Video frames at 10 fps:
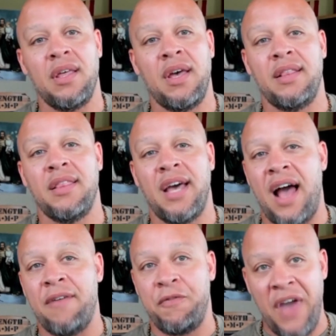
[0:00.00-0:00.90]
and that
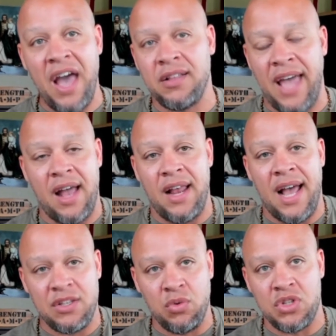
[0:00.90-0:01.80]
I failed at
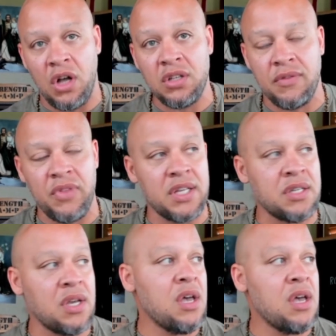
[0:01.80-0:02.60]
as a result of this.